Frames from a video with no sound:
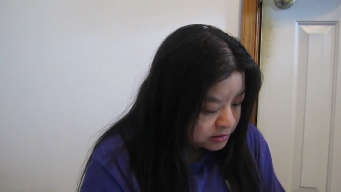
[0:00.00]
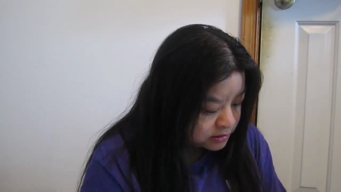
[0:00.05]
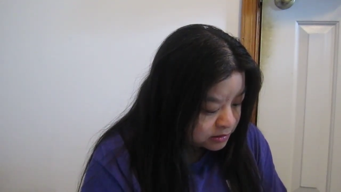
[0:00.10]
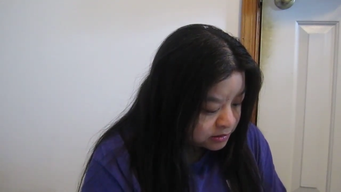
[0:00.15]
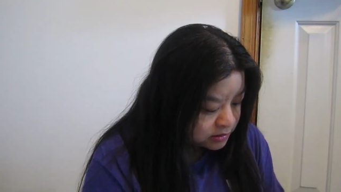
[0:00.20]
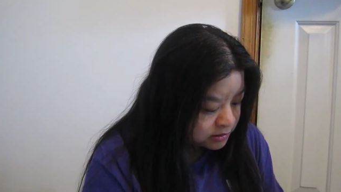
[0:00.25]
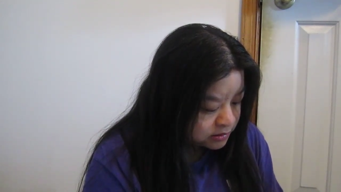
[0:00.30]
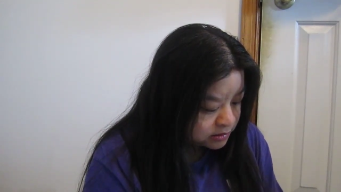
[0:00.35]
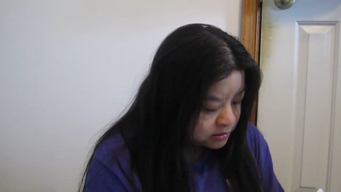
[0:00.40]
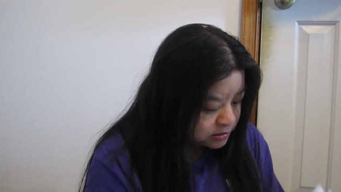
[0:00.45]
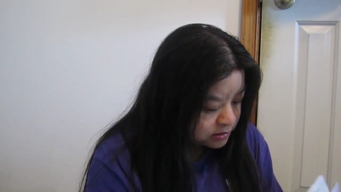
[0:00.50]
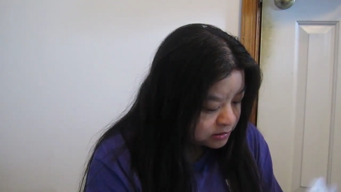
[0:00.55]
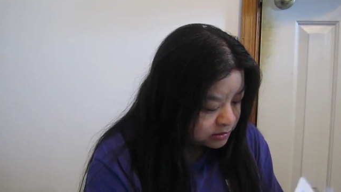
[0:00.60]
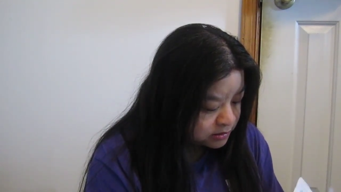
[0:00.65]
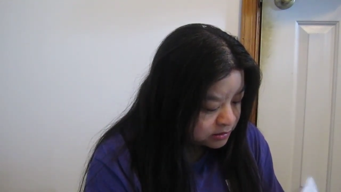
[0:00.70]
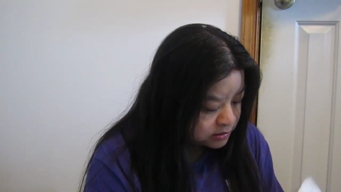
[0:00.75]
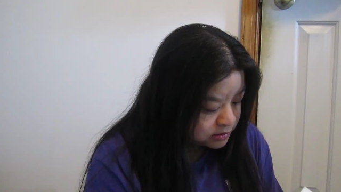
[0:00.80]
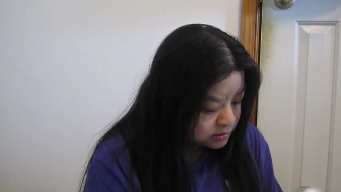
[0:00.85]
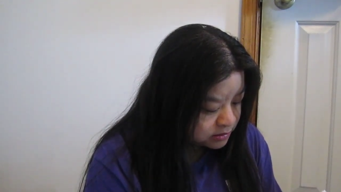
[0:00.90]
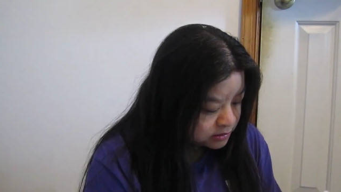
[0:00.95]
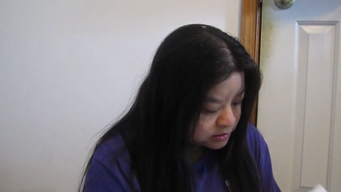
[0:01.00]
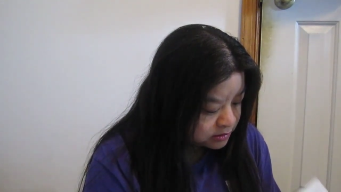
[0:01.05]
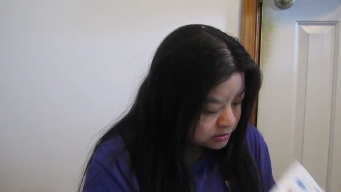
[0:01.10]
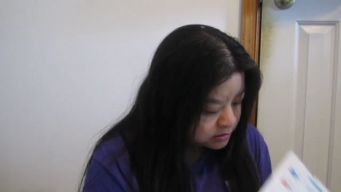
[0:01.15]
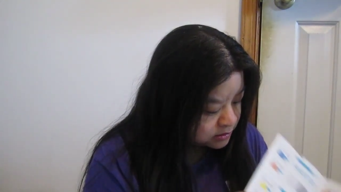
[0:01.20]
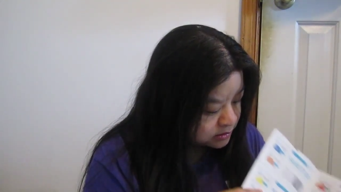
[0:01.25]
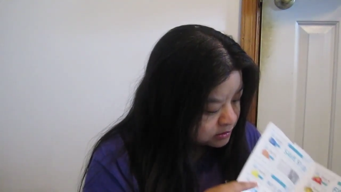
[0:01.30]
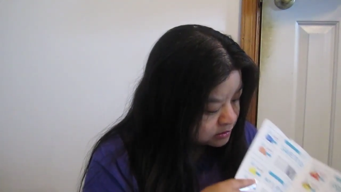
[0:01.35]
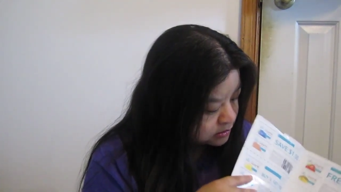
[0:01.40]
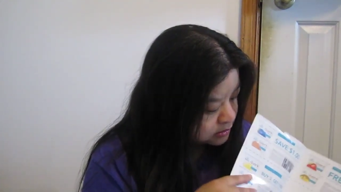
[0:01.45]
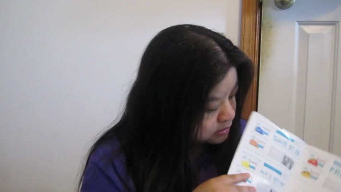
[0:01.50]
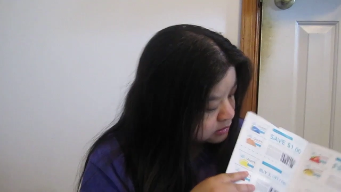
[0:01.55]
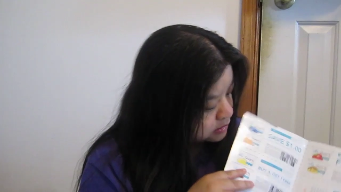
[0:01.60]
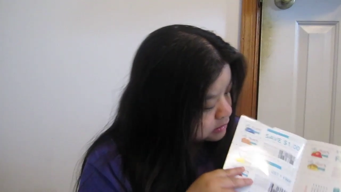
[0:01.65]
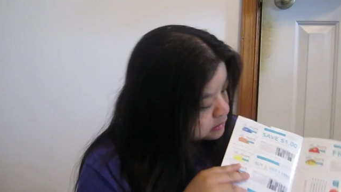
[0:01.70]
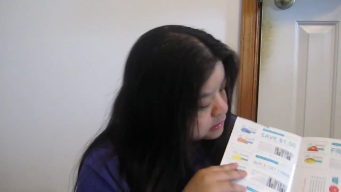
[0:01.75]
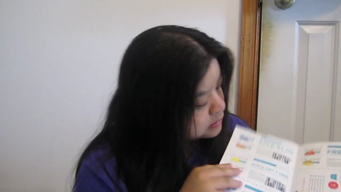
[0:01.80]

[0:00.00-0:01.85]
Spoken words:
(no one is talking)